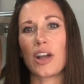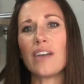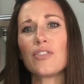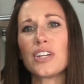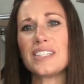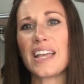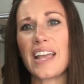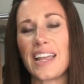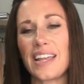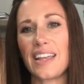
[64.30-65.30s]
every
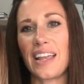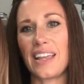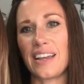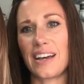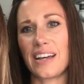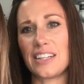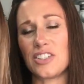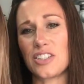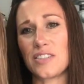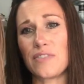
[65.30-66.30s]
day and
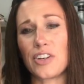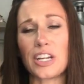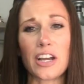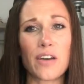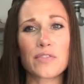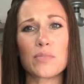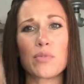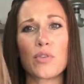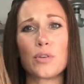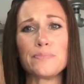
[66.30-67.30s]
just very
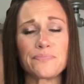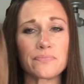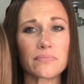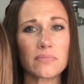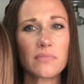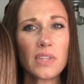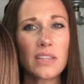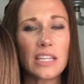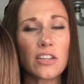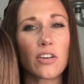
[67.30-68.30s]
comfortable.
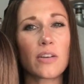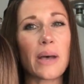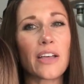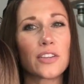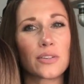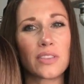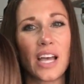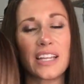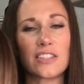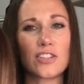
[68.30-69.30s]
They talk about their
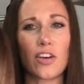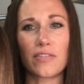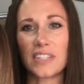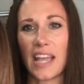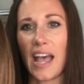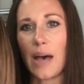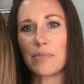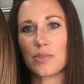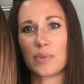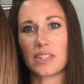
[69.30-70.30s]
light soft
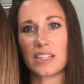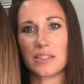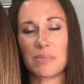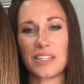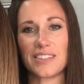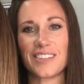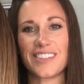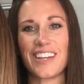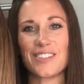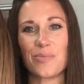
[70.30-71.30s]
caps with these pieces
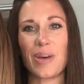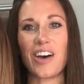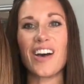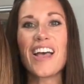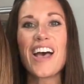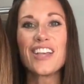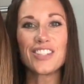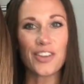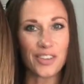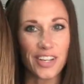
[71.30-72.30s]
as well.
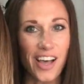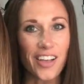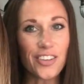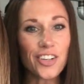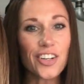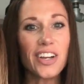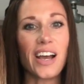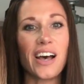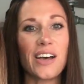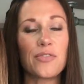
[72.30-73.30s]
So the color
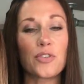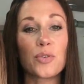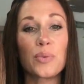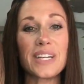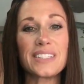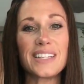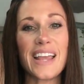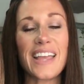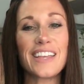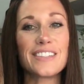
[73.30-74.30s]
uh, for Reed
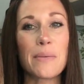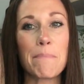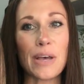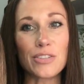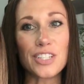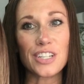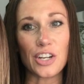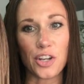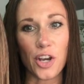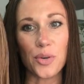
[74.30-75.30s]
today is Melted
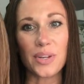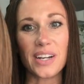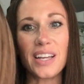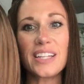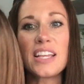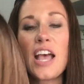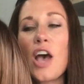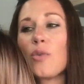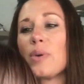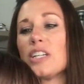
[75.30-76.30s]
Coconut,
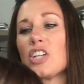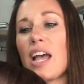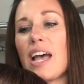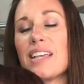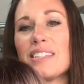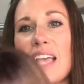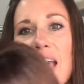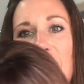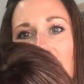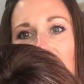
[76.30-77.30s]
which has
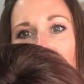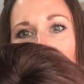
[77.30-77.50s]
a